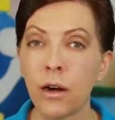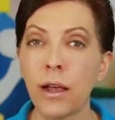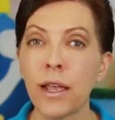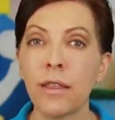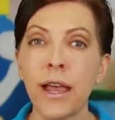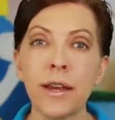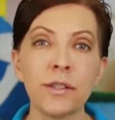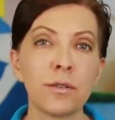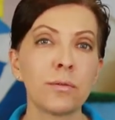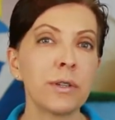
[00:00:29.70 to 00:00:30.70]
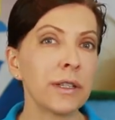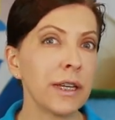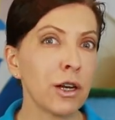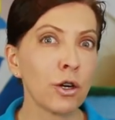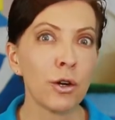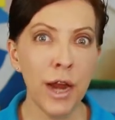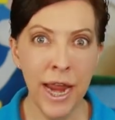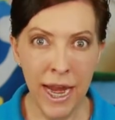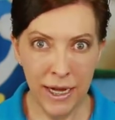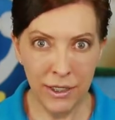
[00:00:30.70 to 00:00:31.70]
All right, that is a really
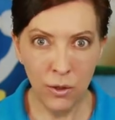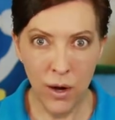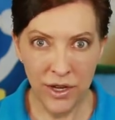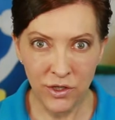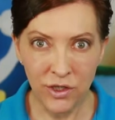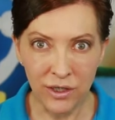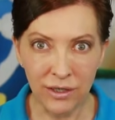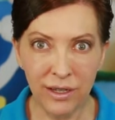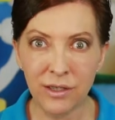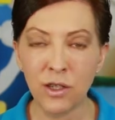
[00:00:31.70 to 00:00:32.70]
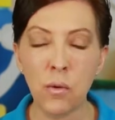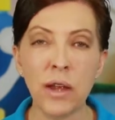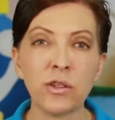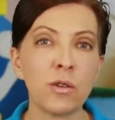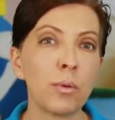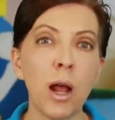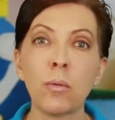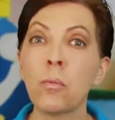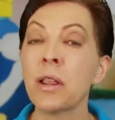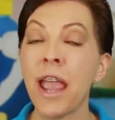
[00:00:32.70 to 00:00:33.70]
great question. And it's a question
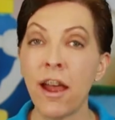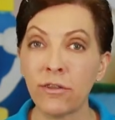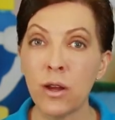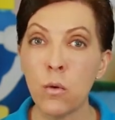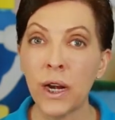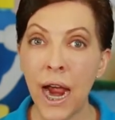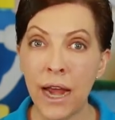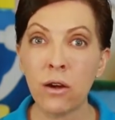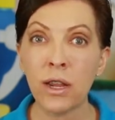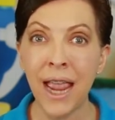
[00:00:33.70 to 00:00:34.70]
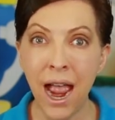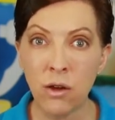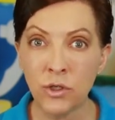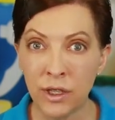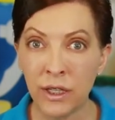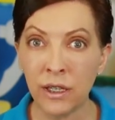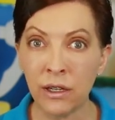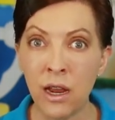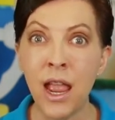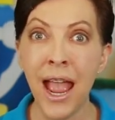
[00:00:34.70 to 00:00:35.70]
probably everyone hiring a house
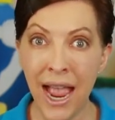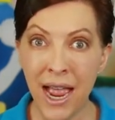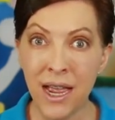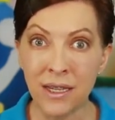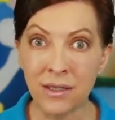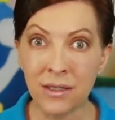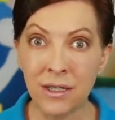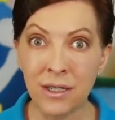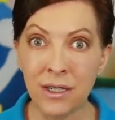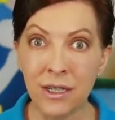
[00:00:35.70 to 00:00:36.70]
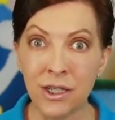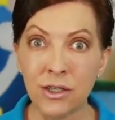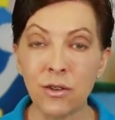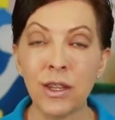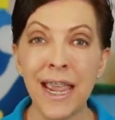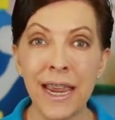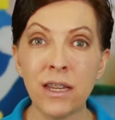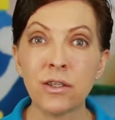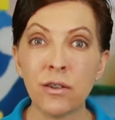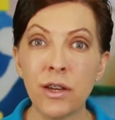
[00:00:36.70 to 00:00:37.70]
cleaner has. So the
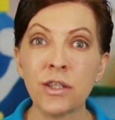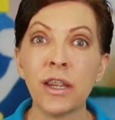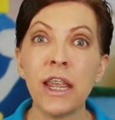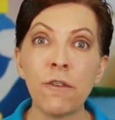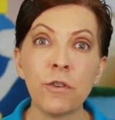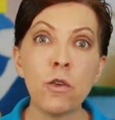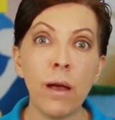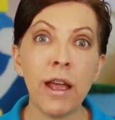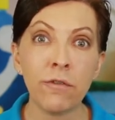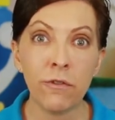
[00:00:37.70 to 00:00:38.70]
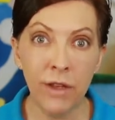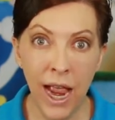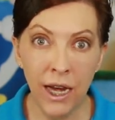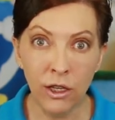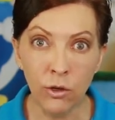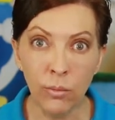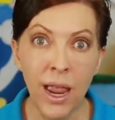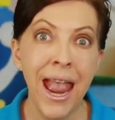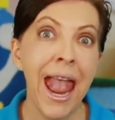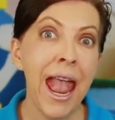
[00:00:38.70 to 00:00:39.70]
answer is if you have a vacuum
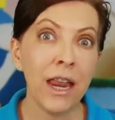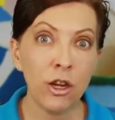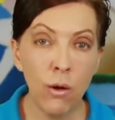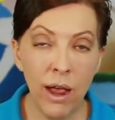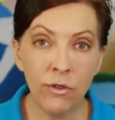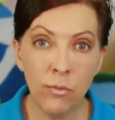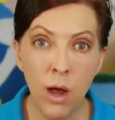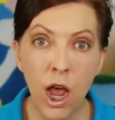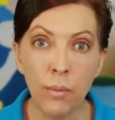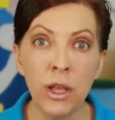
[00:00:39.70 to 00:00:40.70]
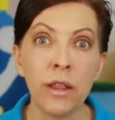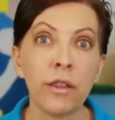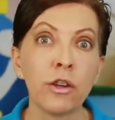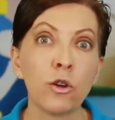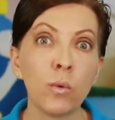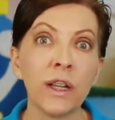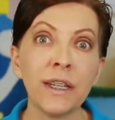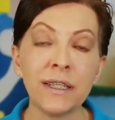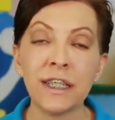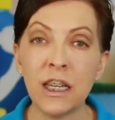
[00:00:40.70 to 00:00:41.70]
and you have a mop that you're
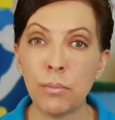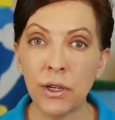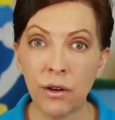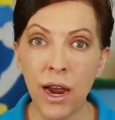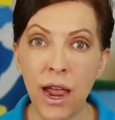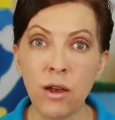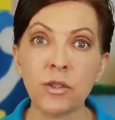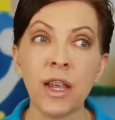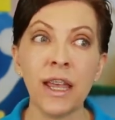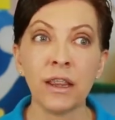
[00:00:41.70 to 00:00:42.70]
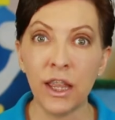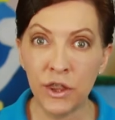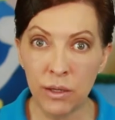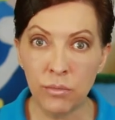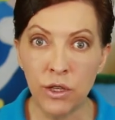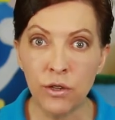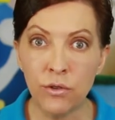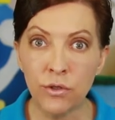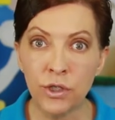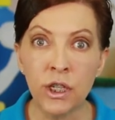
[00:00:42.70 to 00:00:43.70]
willing to keep at your house and let them
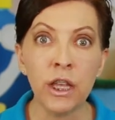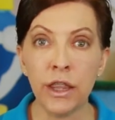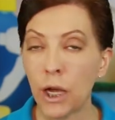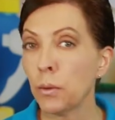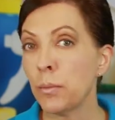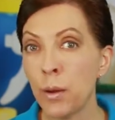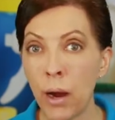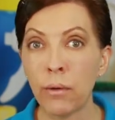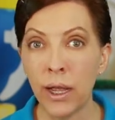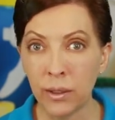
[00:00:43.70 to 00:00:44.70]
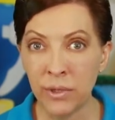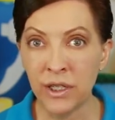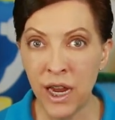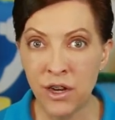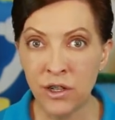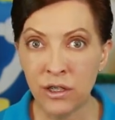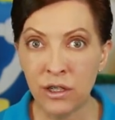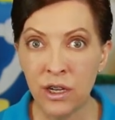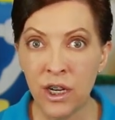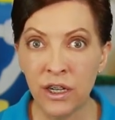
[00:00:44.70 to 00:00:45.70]
use, that would be my recommendation.
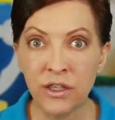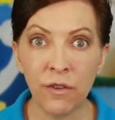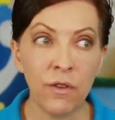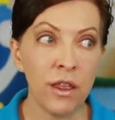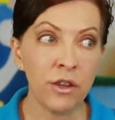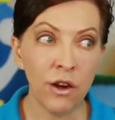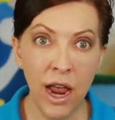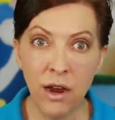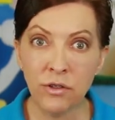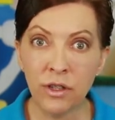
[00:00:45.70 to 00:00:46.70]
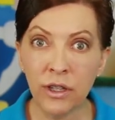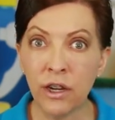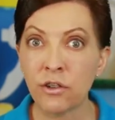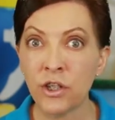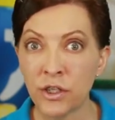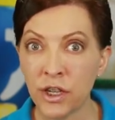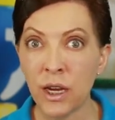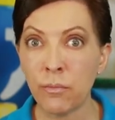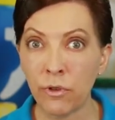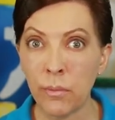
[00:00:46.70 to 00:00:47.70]
Because if your house cleaner just
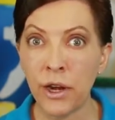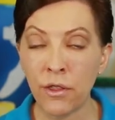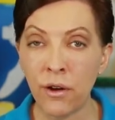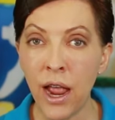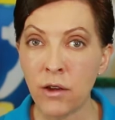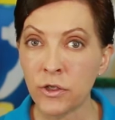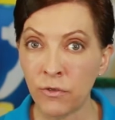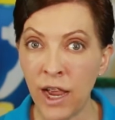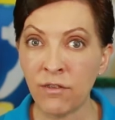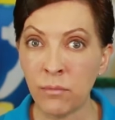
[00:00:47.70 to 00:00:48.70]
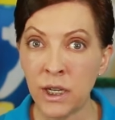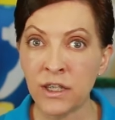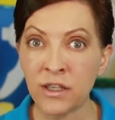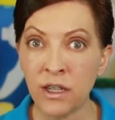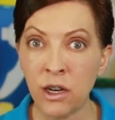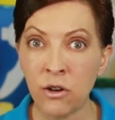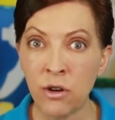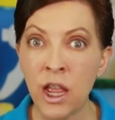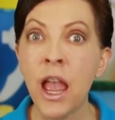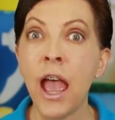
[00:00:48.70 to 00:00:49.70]
came from another house five minutes
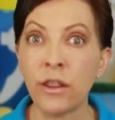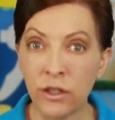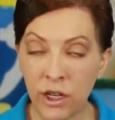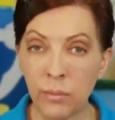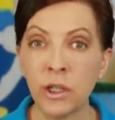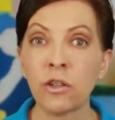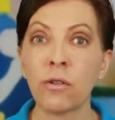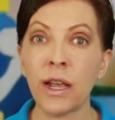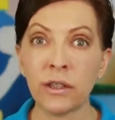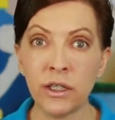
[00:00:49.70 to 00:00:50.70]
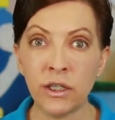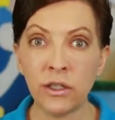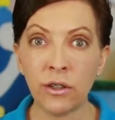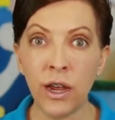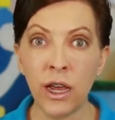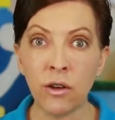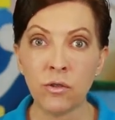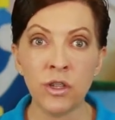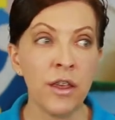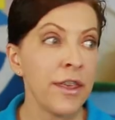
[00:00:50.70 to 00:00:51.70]
ago and they're coming directly to your
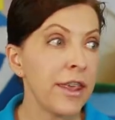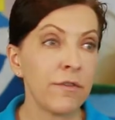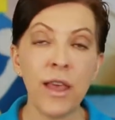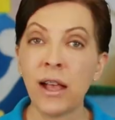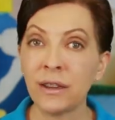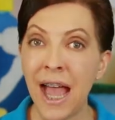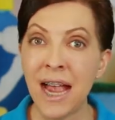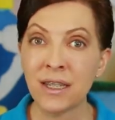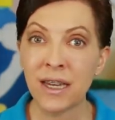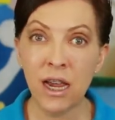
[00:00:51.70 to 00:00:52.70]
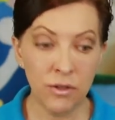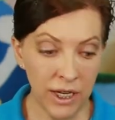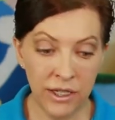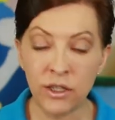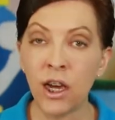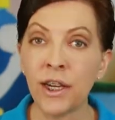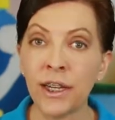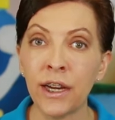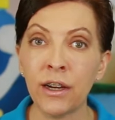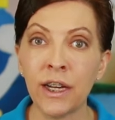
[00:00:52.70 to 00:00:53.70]
house, if that last house had dog
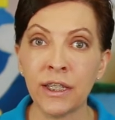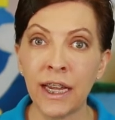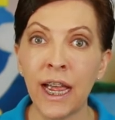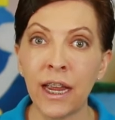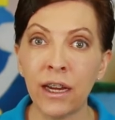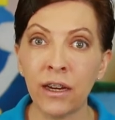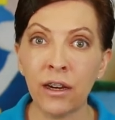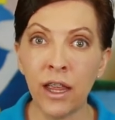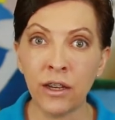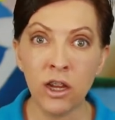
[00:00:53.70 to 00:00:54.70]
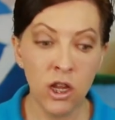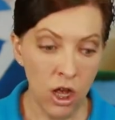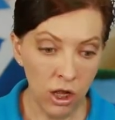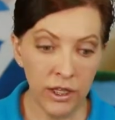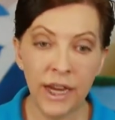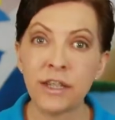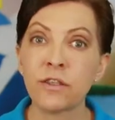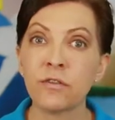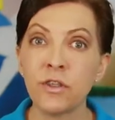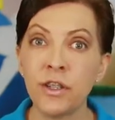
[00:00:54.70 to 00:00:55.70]
hair and cat hair and all
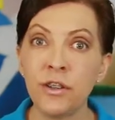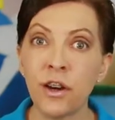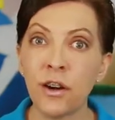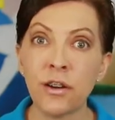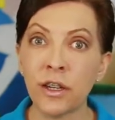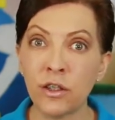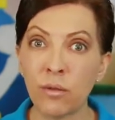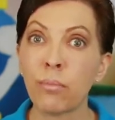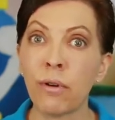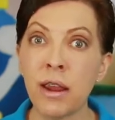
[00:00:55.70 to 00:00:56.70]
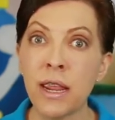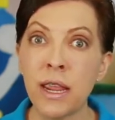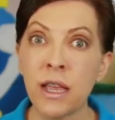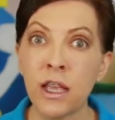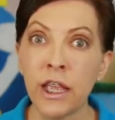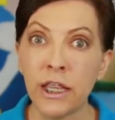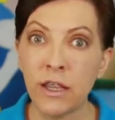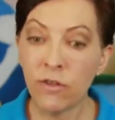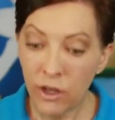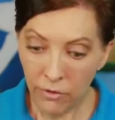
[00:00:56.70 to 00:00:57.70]
kinds of dirt and debris,
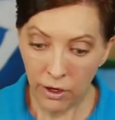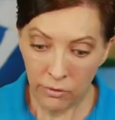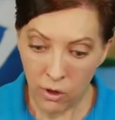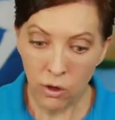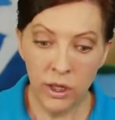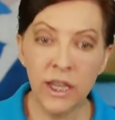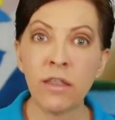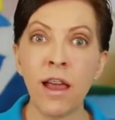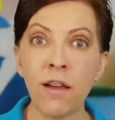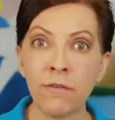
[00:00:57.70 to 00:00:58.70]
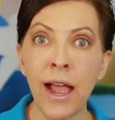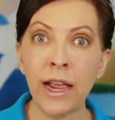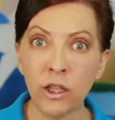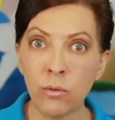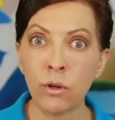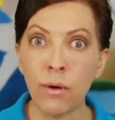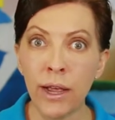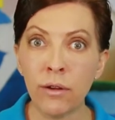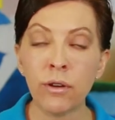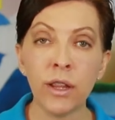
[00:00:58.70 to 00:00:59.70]
even if they're rolling that vacuum
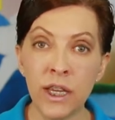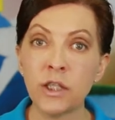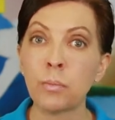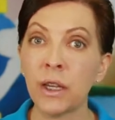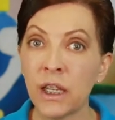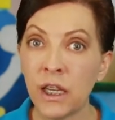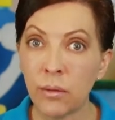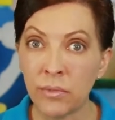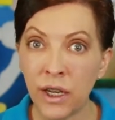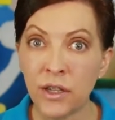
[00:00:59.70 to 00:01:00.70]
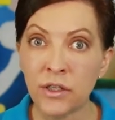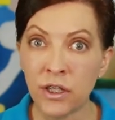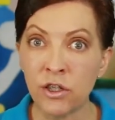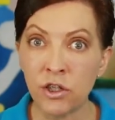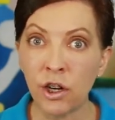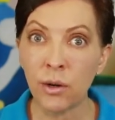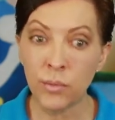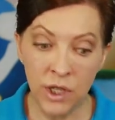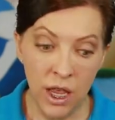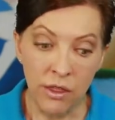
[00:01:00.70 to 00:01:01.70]
around, it's picking up dust and
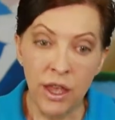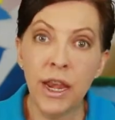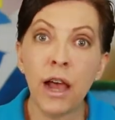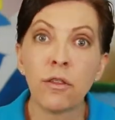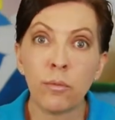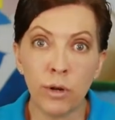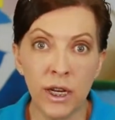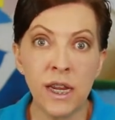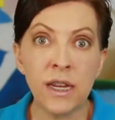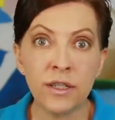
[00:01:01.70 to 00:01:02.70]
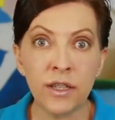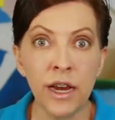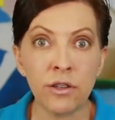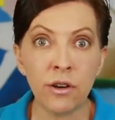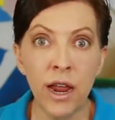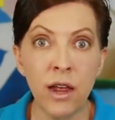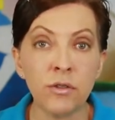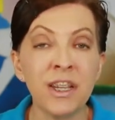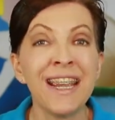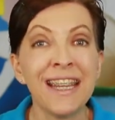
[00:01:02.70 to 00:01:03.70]
germs that now they're bringing inside your house,